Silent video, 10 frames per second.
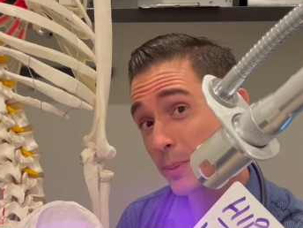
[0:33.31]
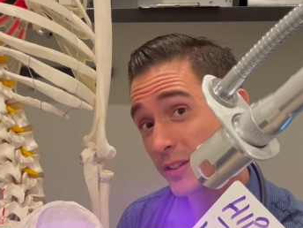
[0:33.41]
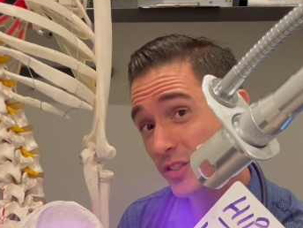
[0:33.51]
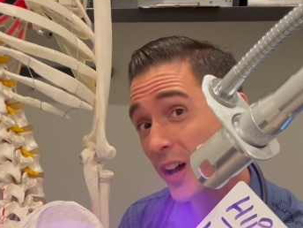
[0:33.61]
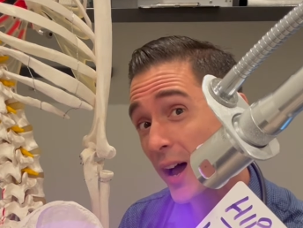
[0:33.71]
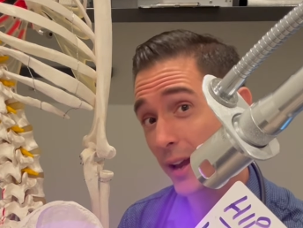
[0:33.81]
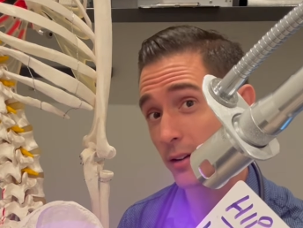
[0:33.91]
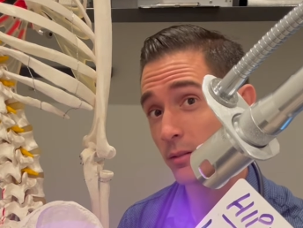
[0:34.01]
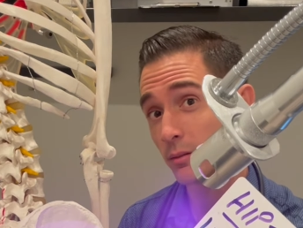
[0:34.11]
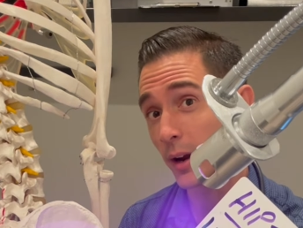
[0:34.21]
inside,
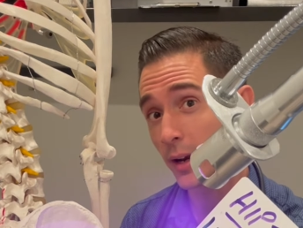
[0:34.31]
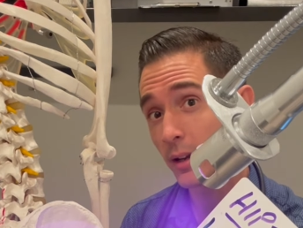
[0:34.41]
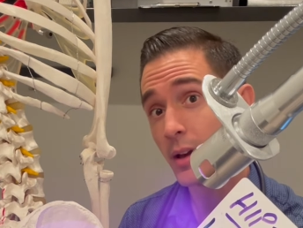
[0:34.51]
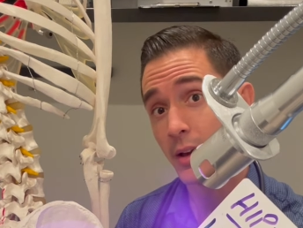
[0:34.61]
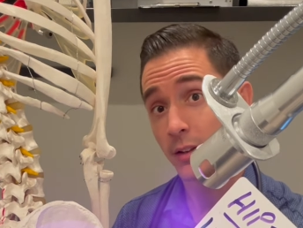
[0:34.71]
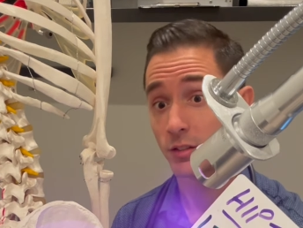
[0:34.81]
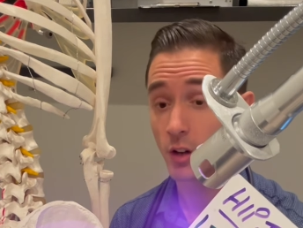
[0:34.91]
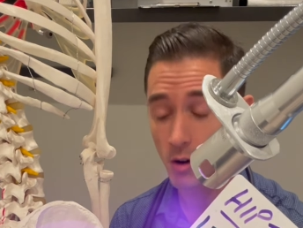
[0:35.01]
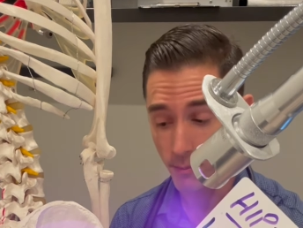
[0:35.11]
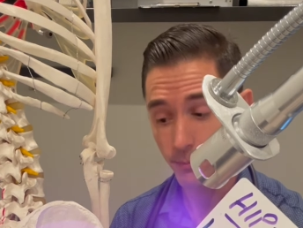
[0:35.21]
right?
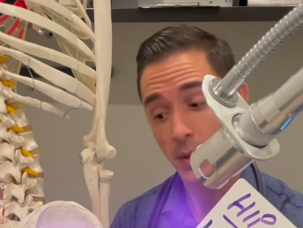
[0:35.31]
So